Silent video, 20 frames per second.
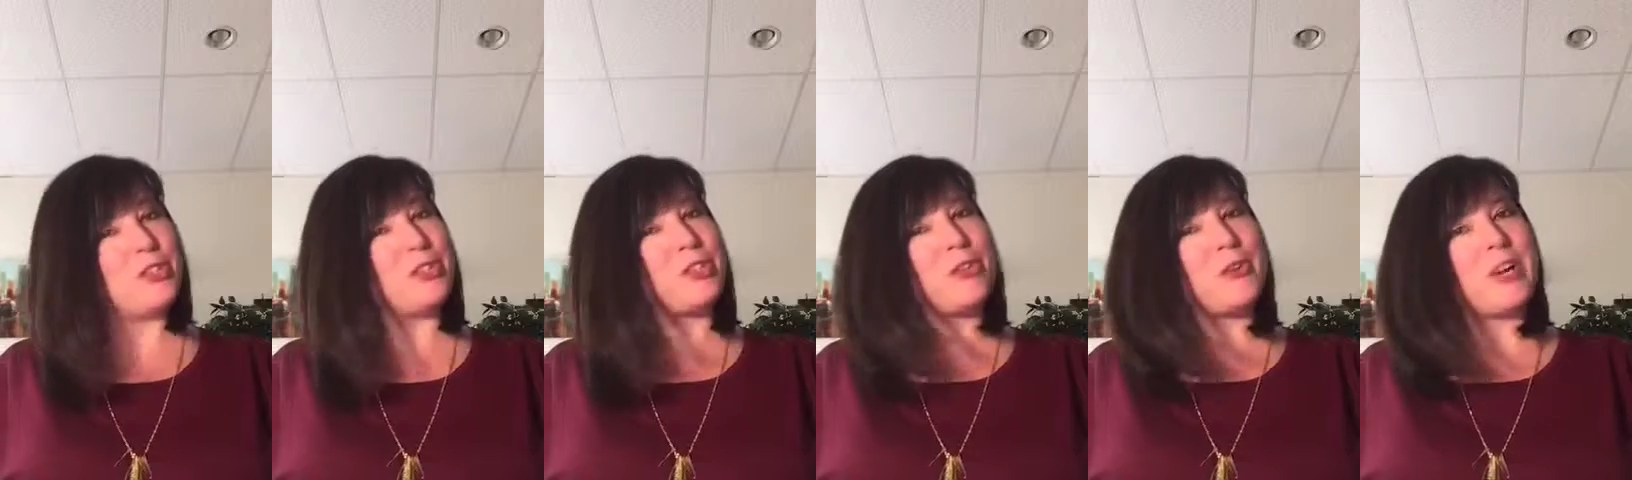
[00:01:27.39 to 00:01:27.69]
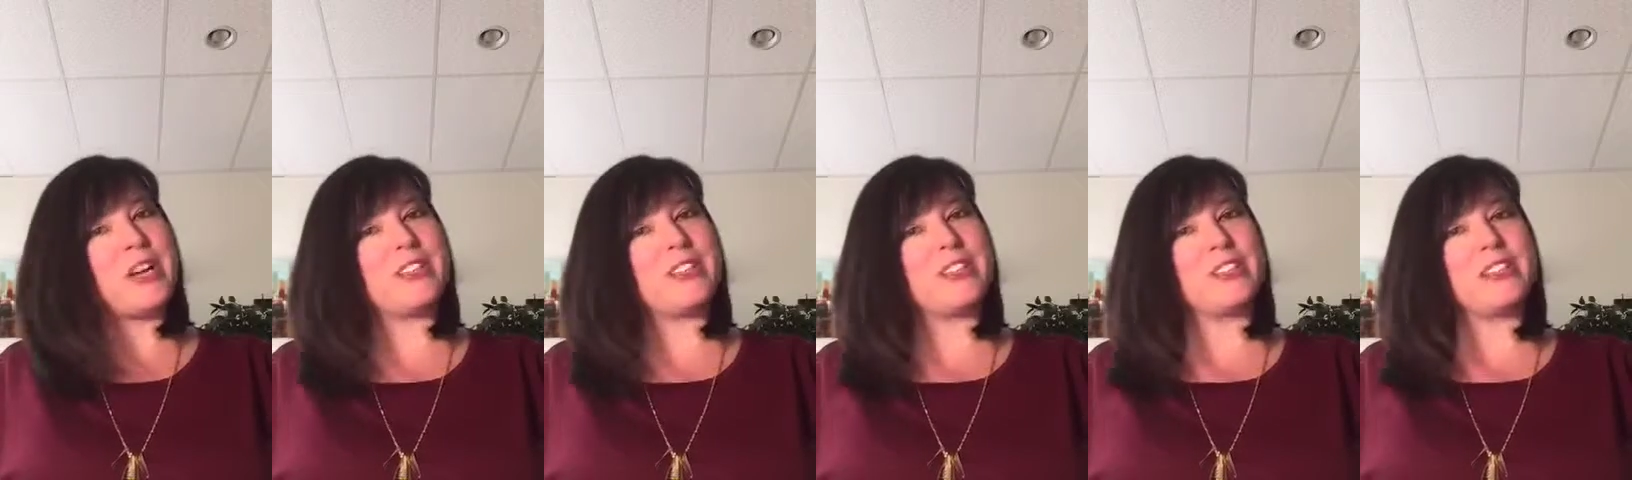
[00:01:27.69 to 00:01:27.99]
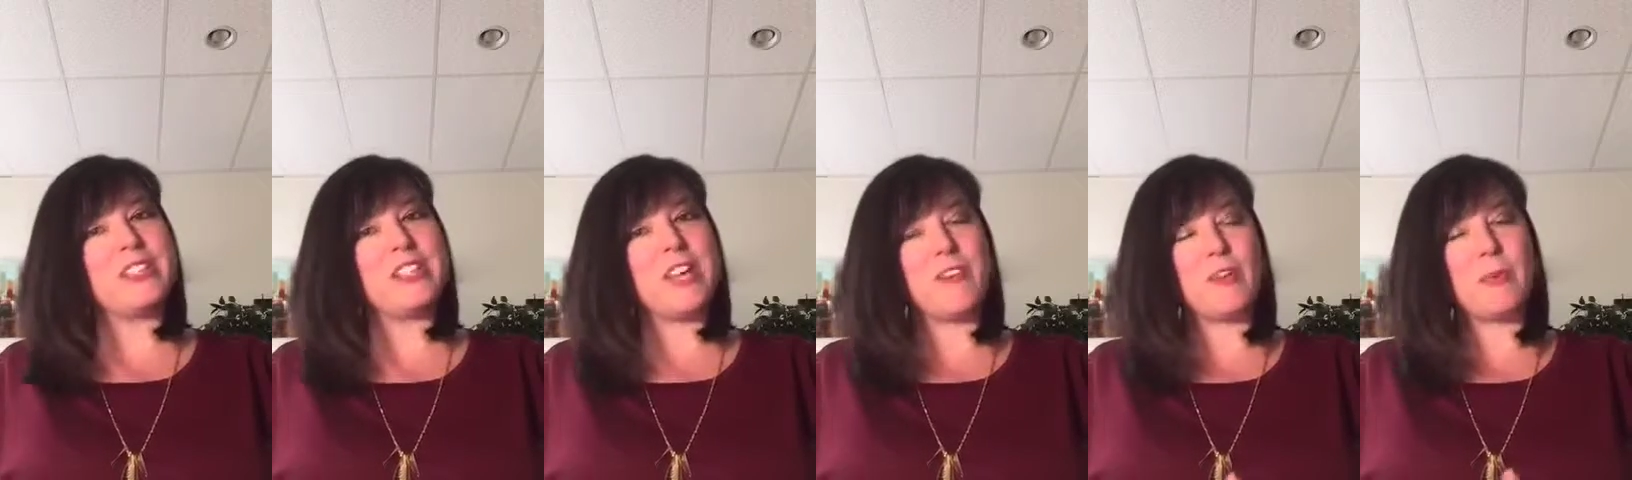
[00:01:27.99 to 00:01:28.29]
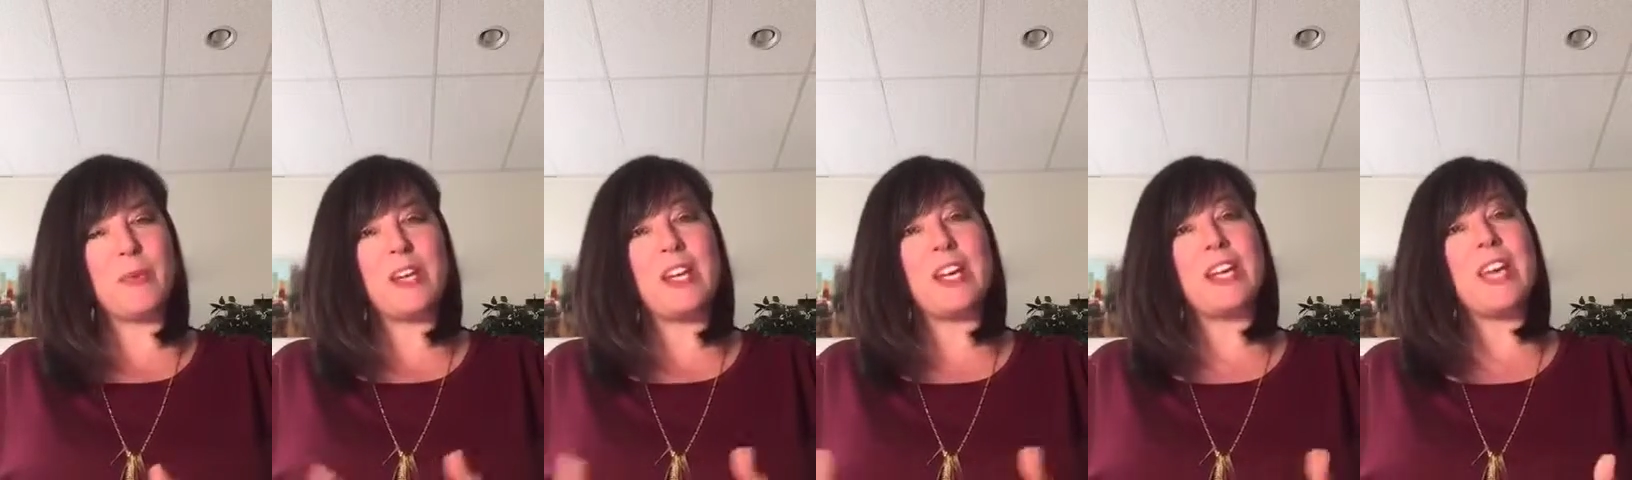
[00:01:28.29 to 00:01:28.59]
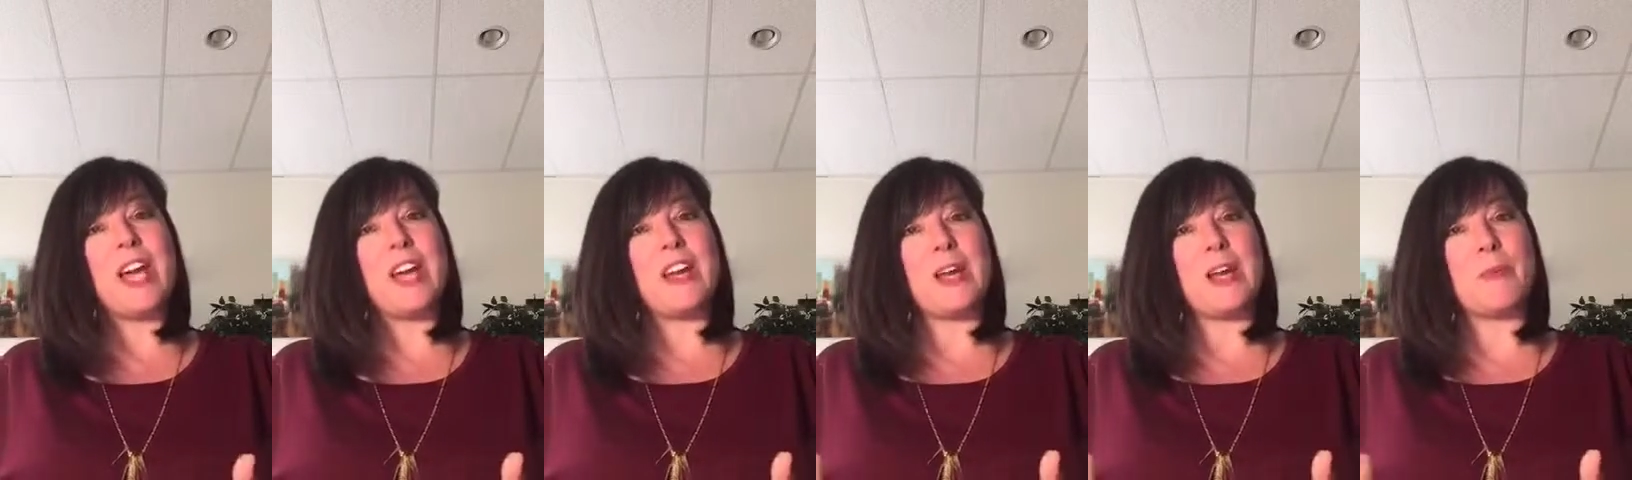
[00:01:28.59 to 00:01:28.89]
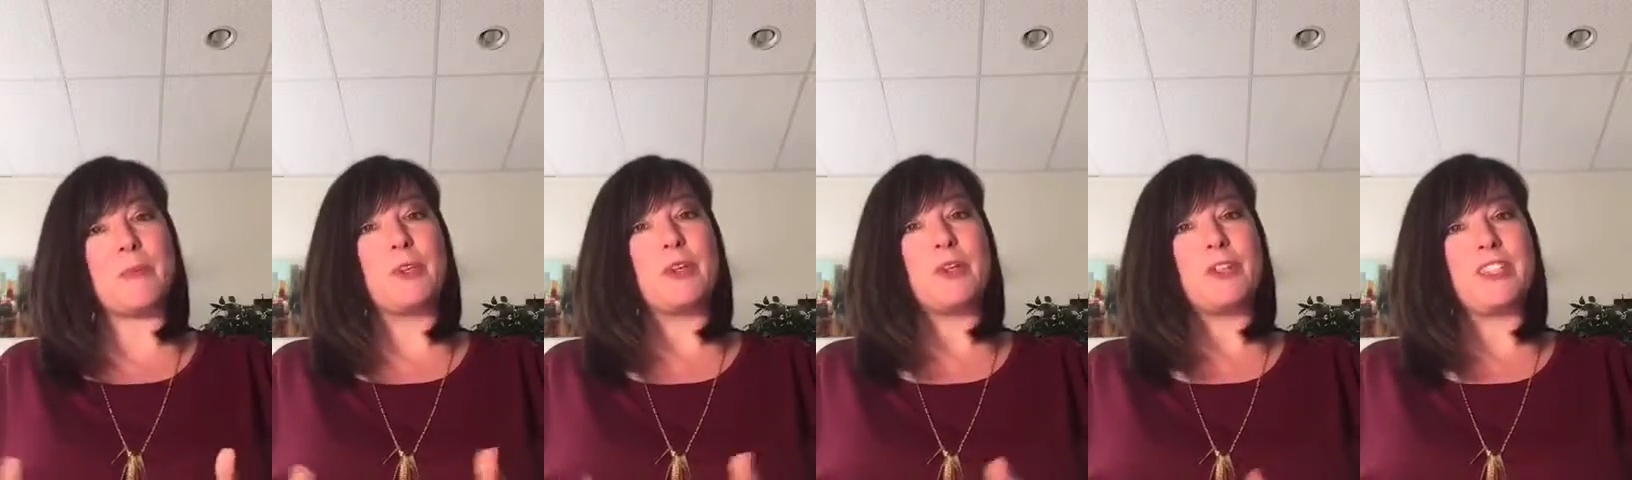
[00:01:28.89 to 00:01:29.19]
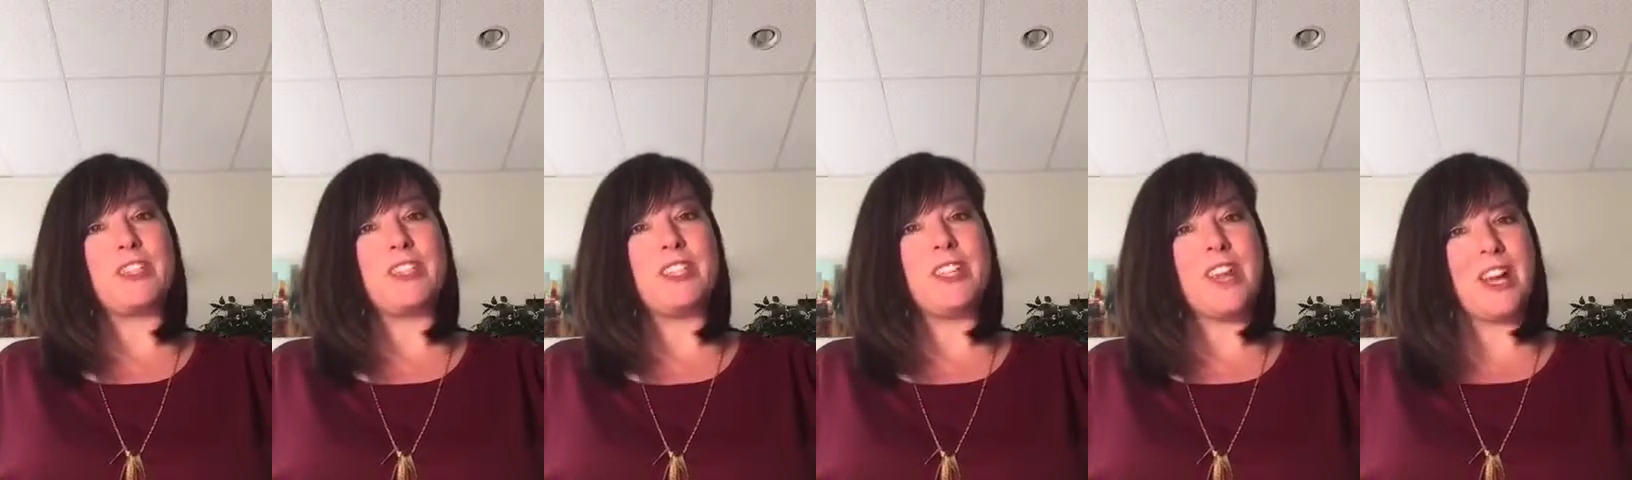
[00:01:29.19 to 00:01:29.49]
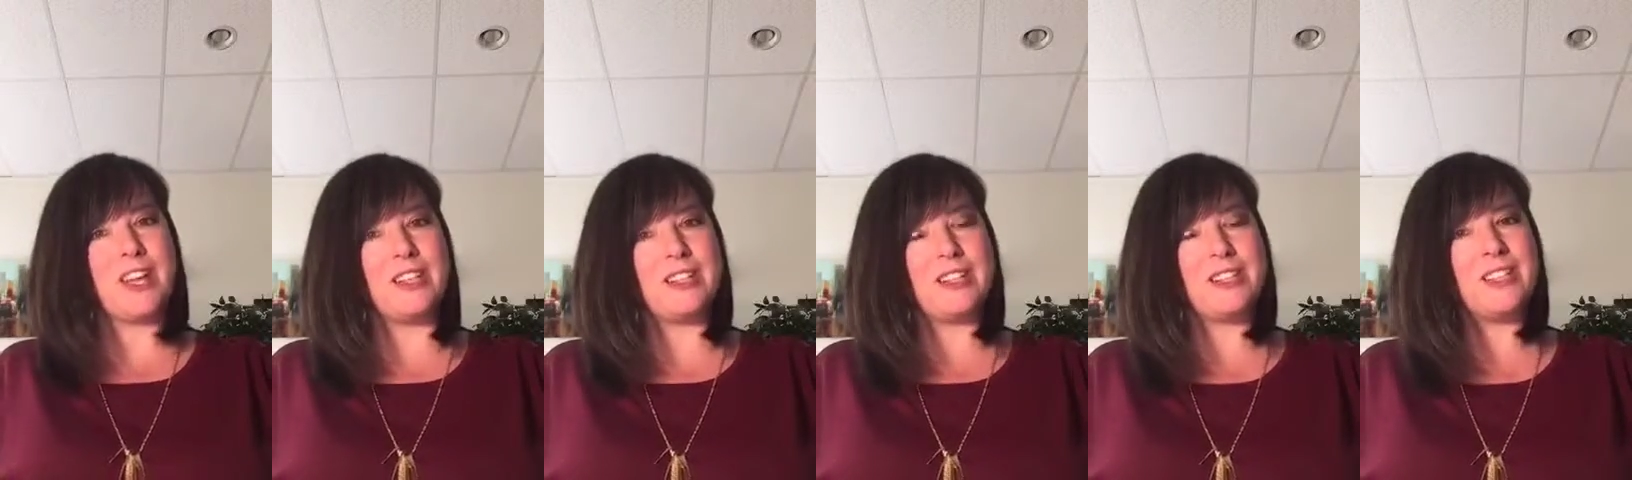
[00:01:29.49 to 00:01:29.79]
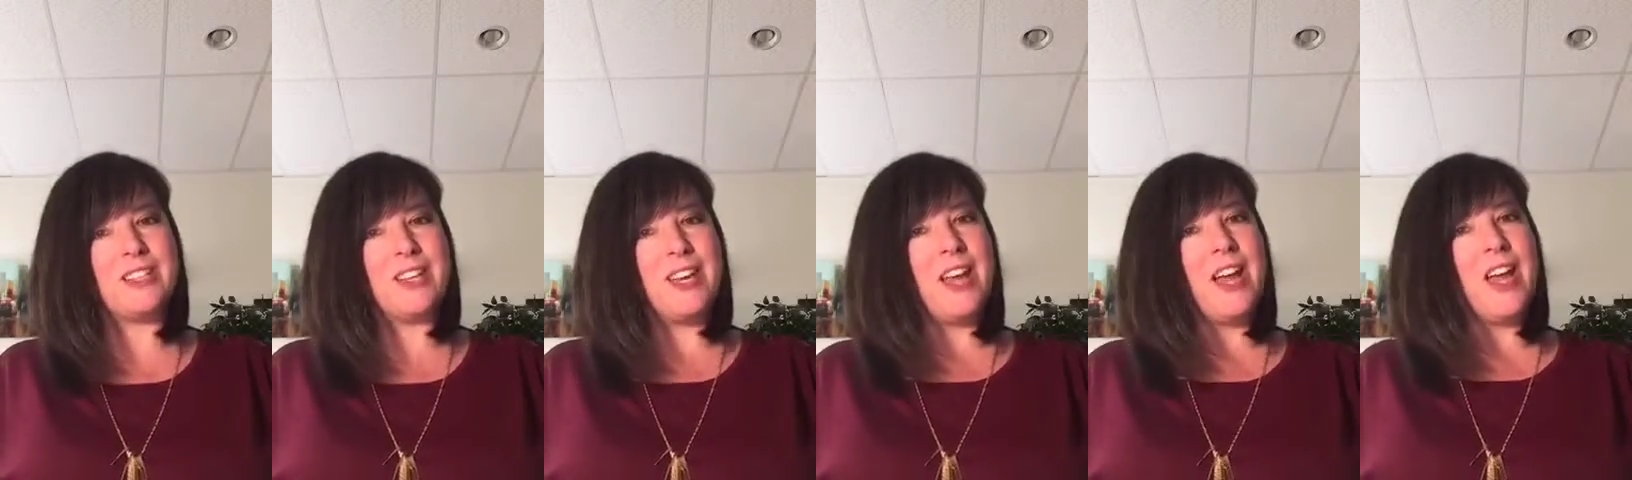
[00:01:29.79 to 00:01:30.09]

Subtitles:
It's great to see everybody again. I'm Christy Knights.